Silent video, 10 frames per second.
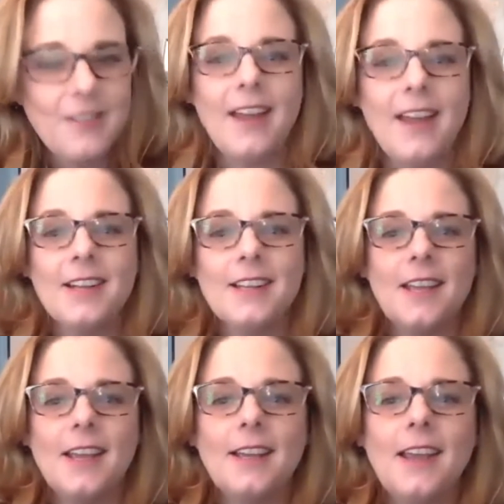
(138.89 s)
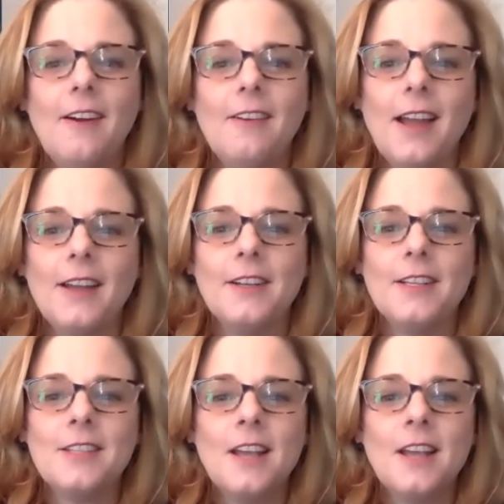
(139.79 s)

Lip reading: of the NSA Carolinas.